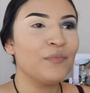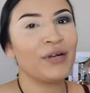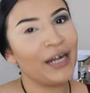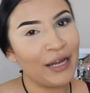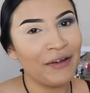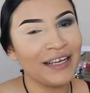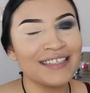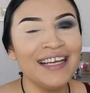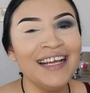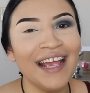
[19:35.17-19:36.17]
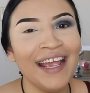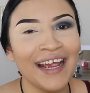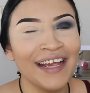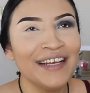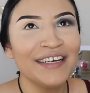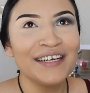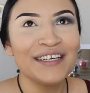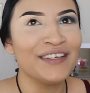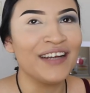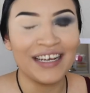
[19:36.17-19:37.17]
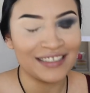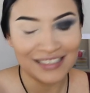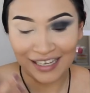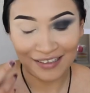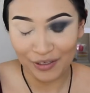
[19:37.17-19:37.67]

But anyways, you guys,